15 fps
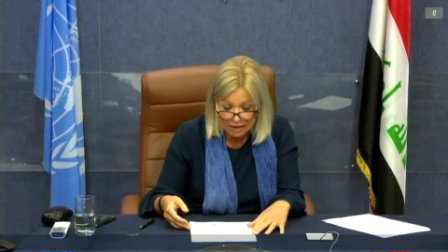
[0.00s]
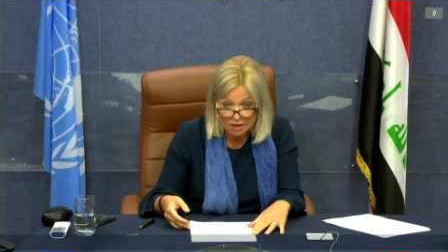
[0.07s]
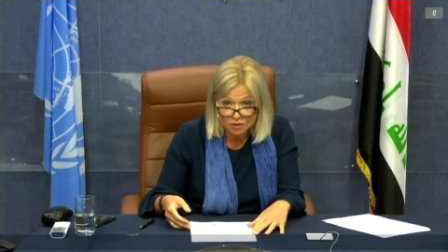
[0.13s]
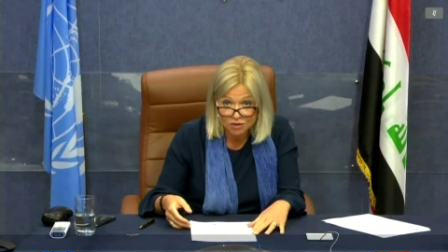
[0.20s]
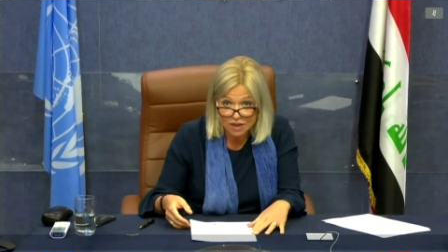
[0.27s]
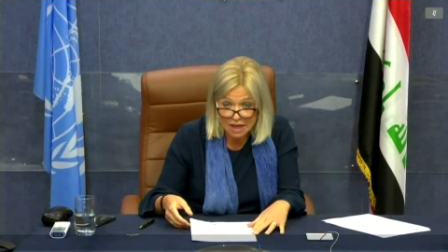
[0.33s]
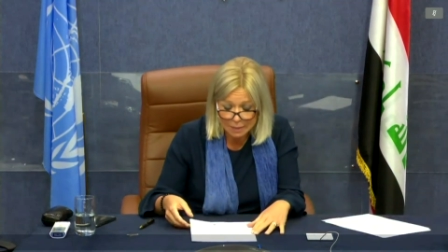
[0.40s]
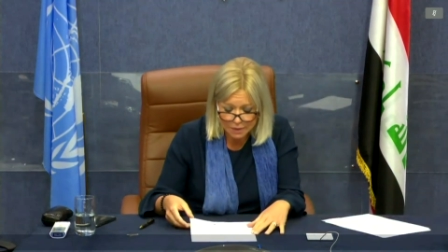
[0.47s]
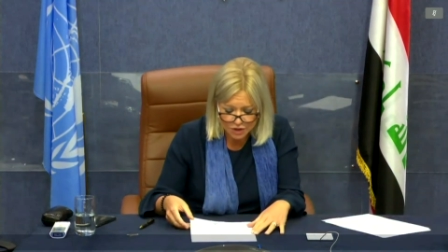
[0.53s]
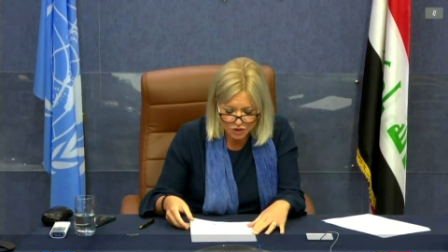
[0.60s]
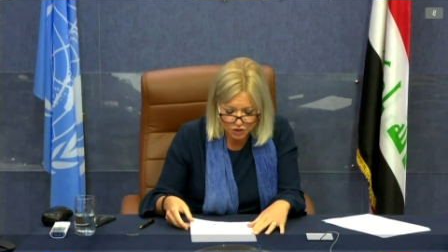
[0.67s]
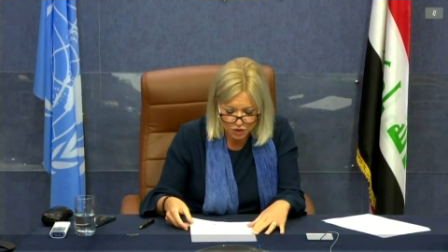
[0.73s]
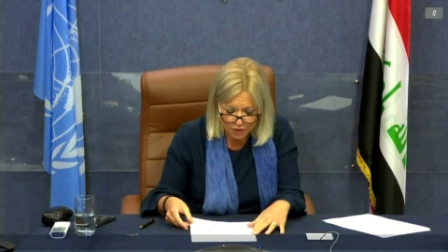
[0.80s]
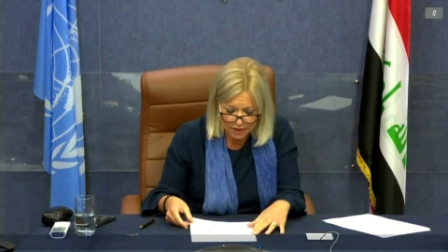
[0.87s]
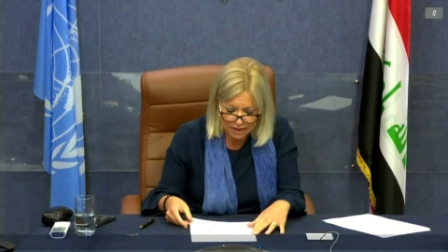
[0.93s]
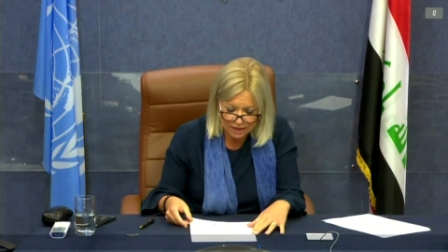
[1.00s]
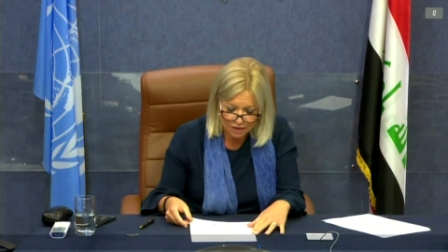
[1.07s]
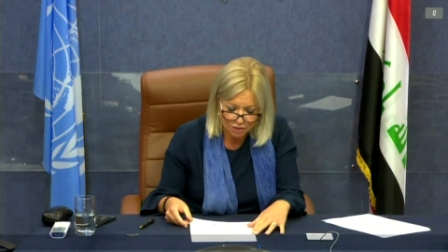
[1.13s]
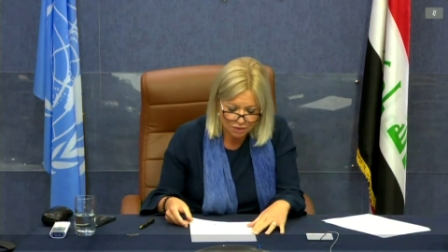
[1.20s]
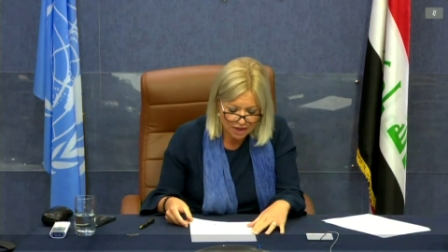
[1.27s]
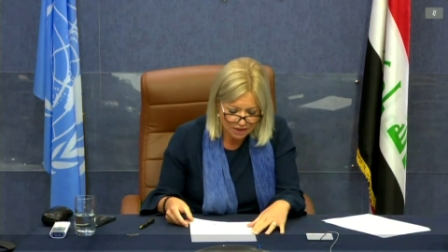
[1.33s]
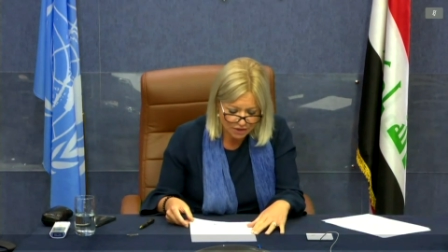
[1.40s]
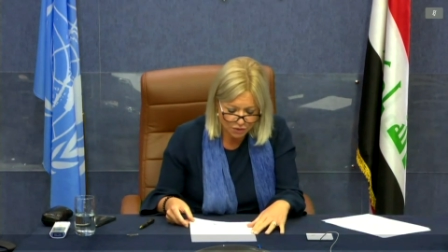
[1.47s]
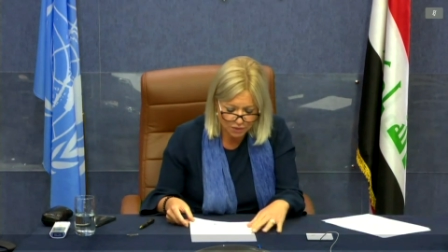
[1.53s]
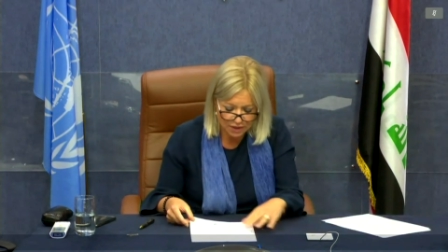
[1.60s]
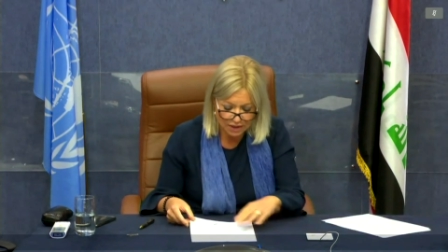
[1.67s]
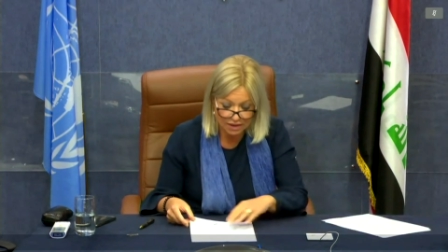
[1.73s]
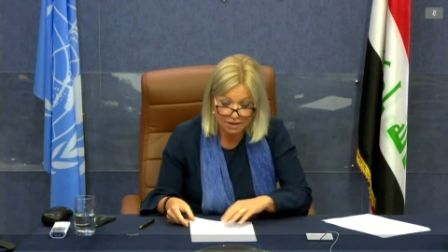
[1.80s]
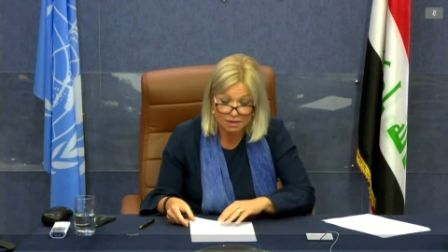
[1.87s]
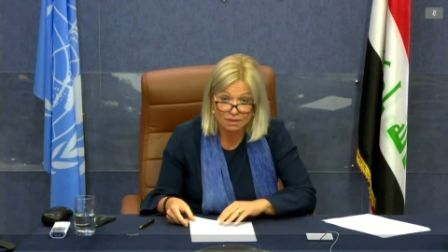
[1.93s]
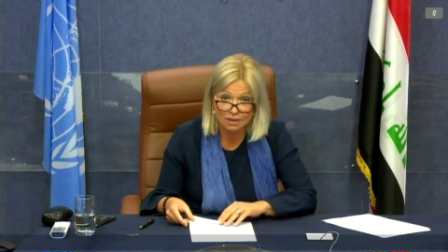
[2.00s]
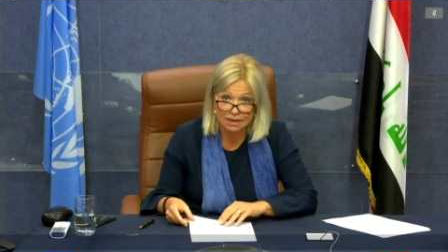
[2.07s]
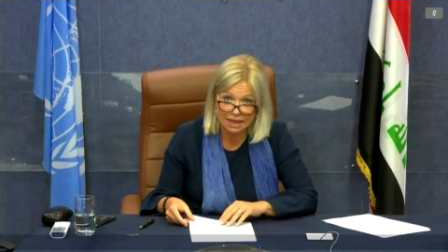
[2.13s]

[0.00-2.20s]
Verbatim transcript: Inflammatory rhetoric